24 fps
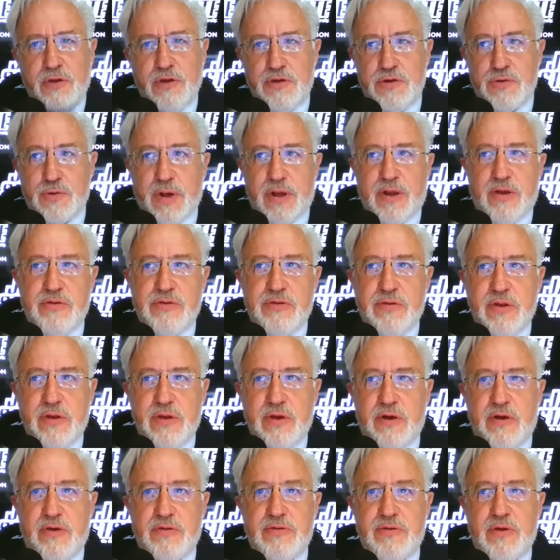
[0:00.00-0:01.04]
The trick is
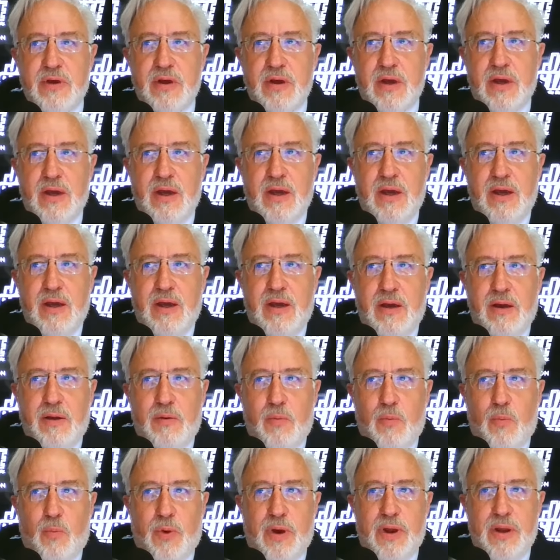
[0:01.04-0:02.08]
this.
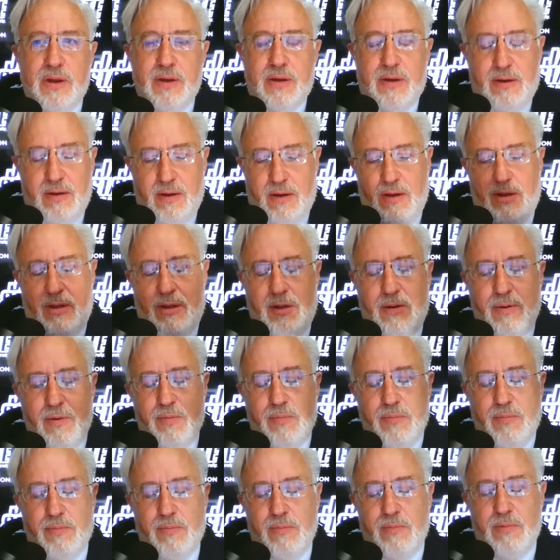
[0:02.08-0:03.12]
When
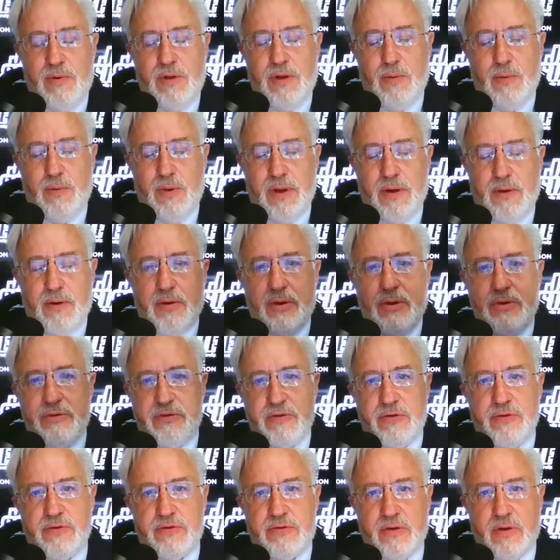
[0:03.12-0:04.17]
you enter
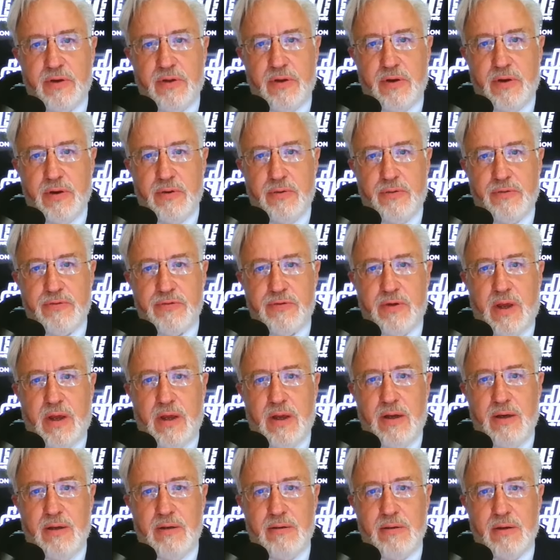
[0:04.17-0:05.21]
into this clinical
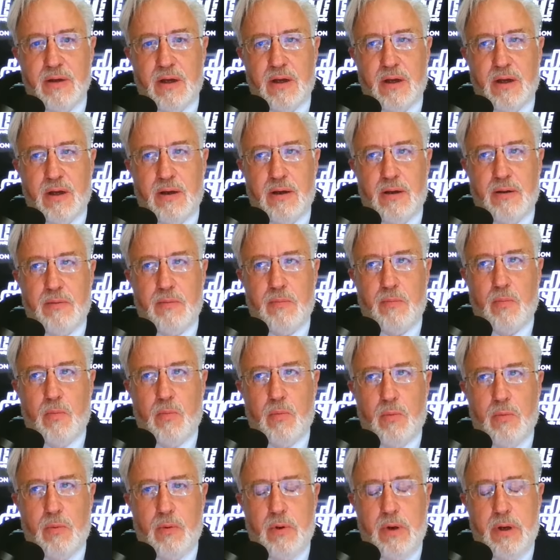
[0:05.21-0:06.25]
state
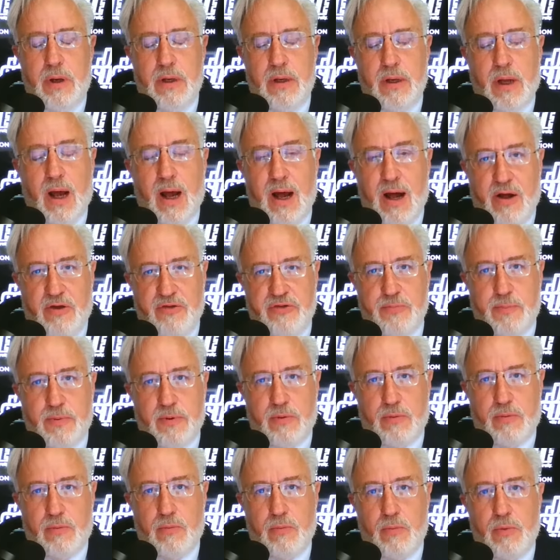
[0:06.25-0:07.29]
in the
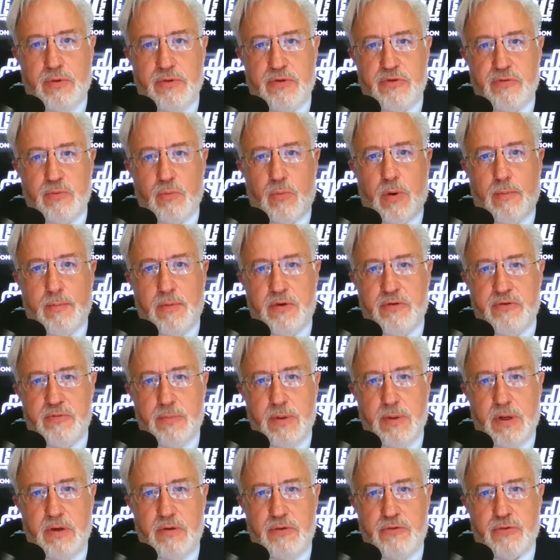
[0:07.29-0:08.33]
hospital where this woman is
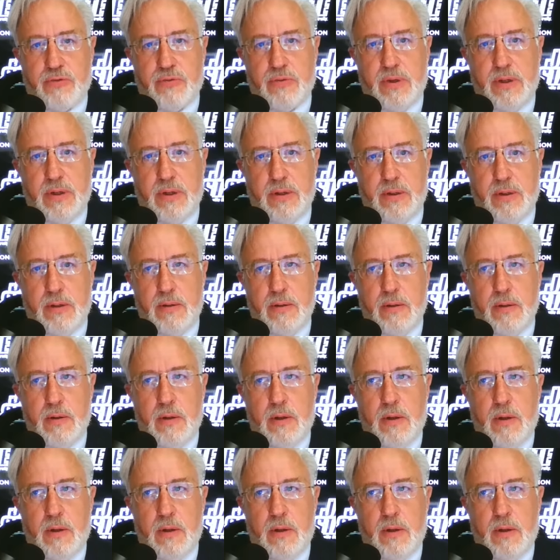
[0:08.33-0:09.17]
being treated,